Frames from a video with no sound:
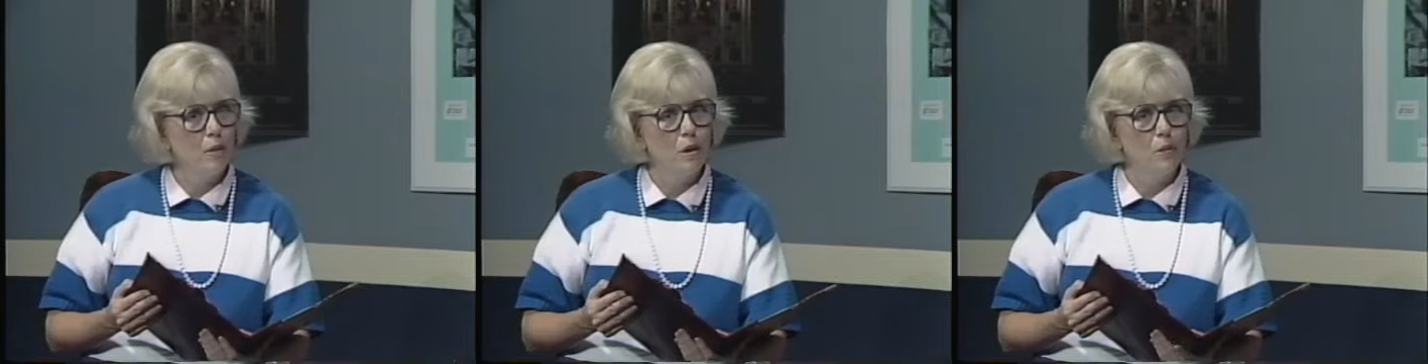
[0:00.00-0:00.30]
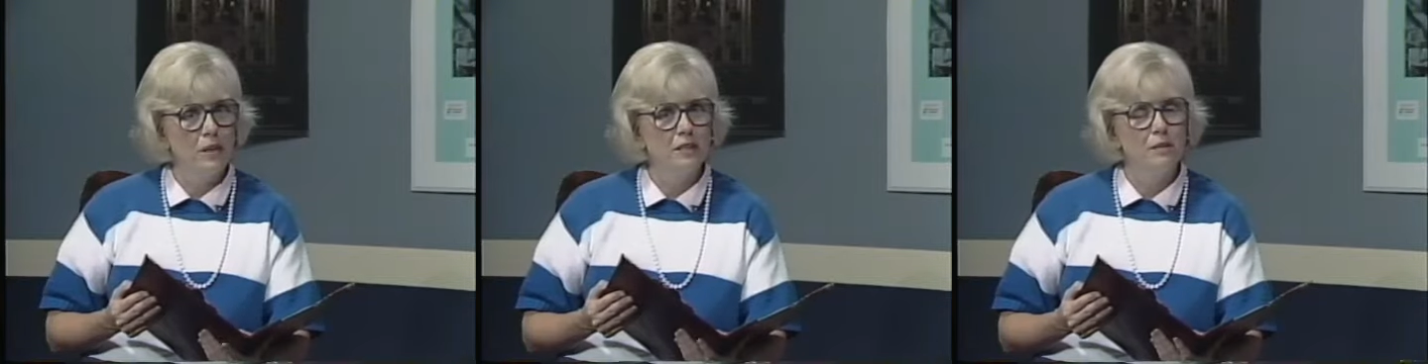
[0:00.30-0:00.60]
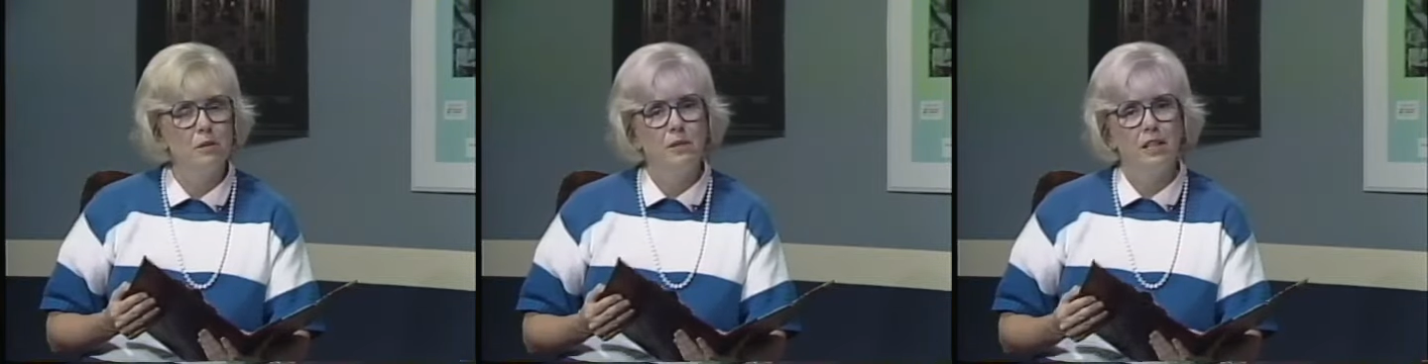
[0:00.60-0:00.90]
Well, we
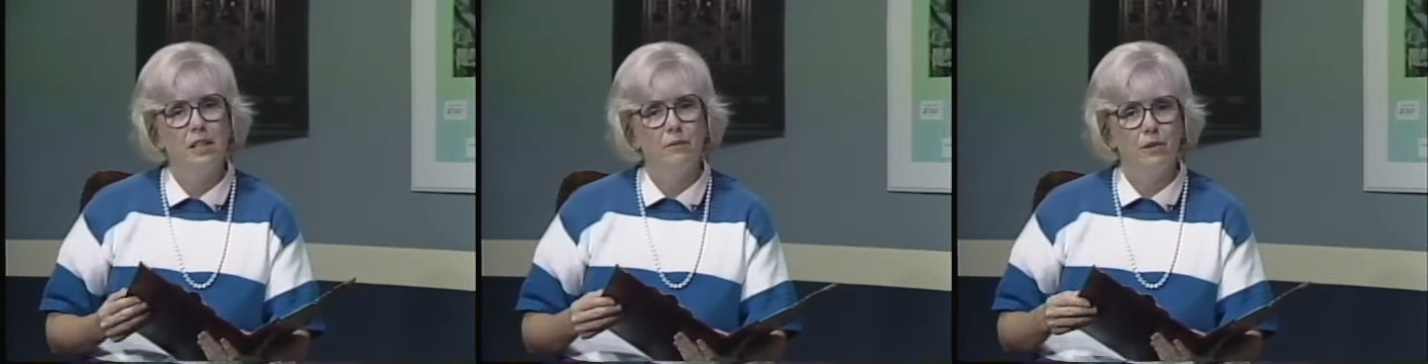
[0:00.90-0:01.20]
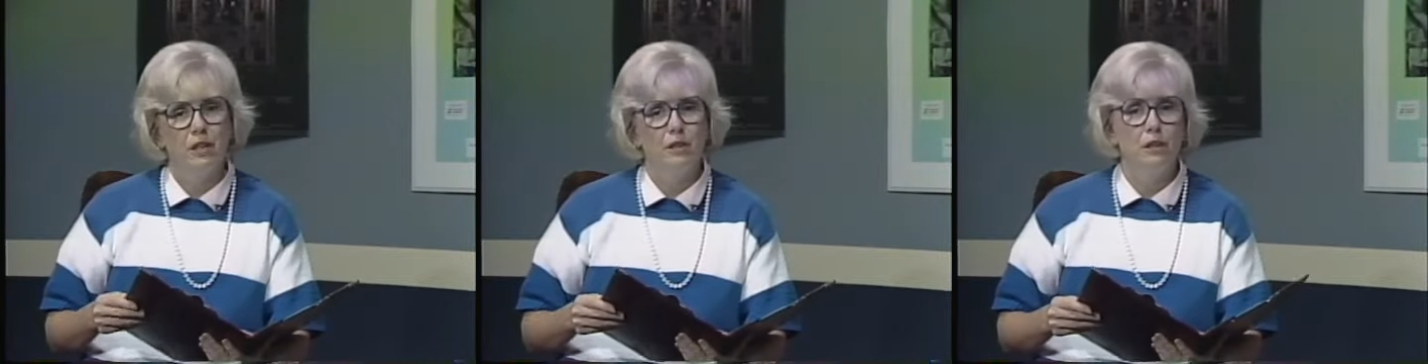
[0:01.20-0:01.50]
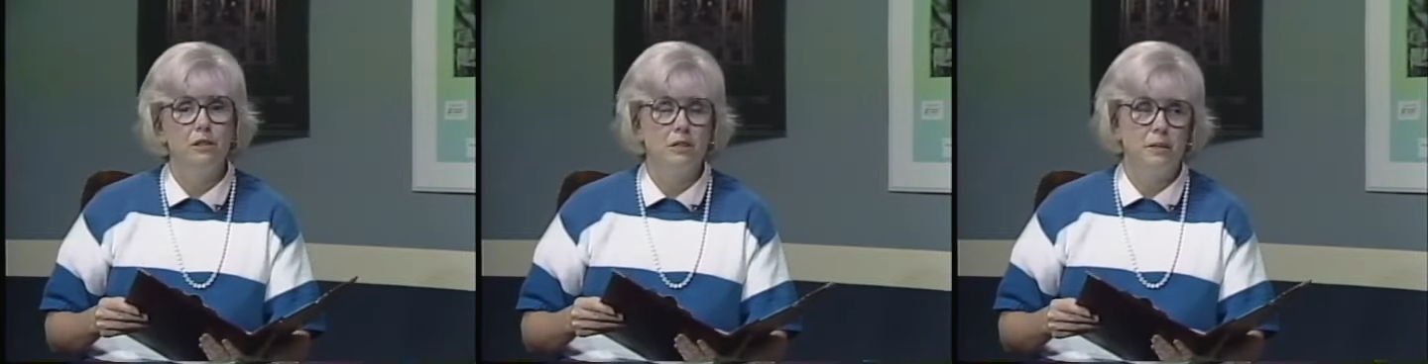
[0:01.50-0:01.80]
seem to be getting very
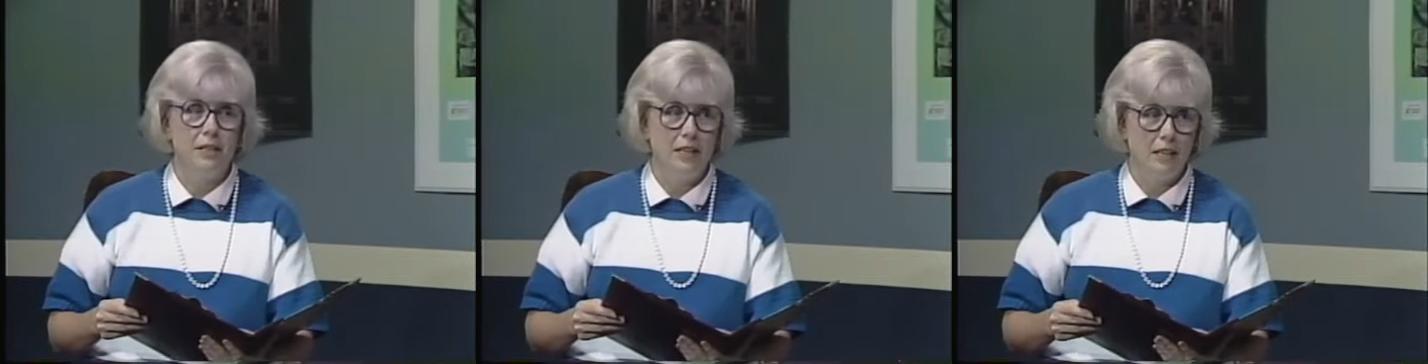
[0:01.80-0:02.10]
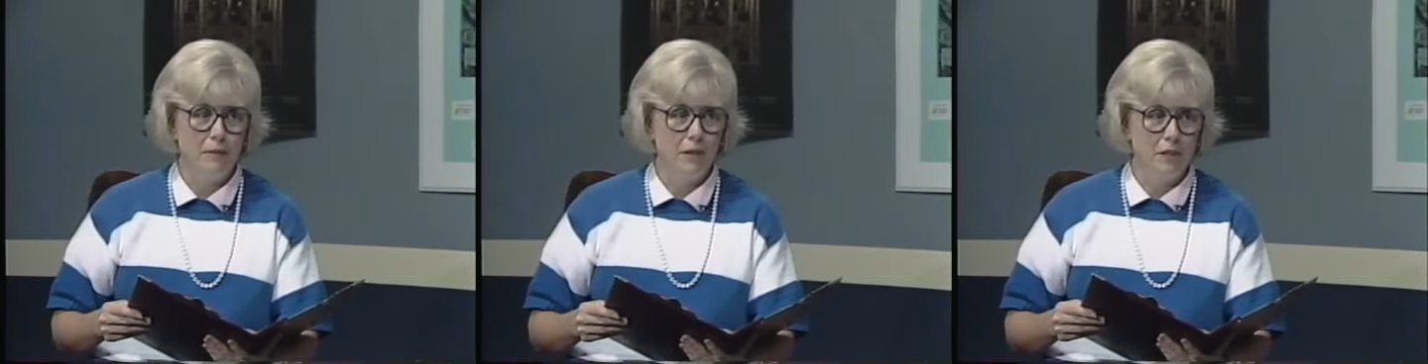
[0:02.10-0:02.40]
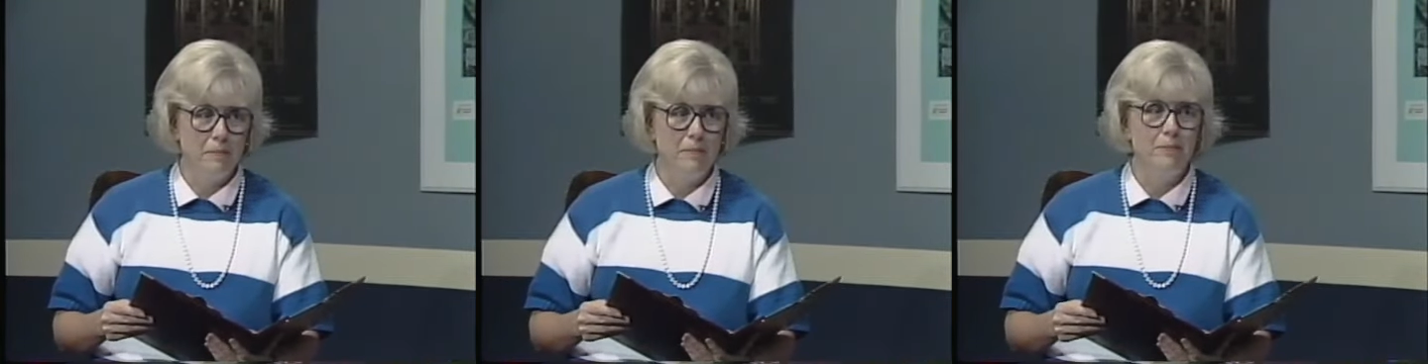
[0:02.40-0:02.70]
close to being out of
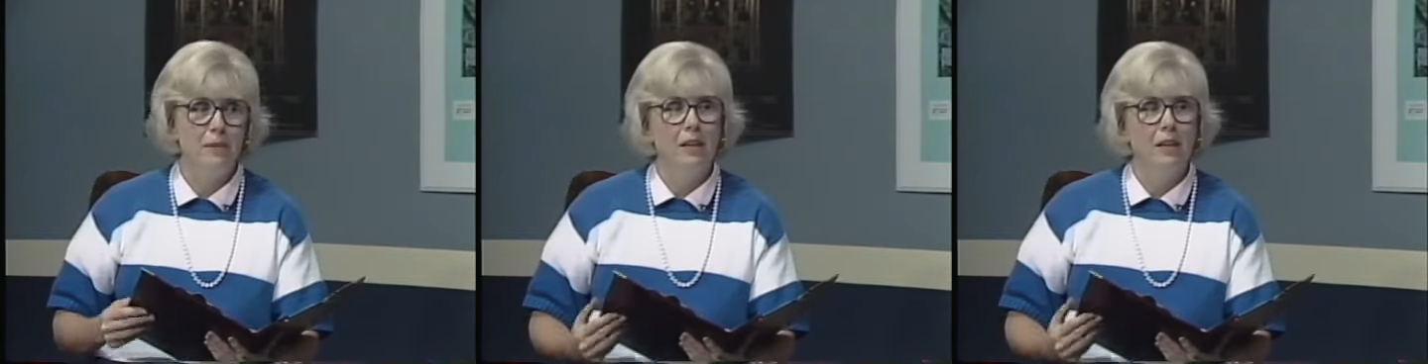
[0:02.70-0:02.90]
time,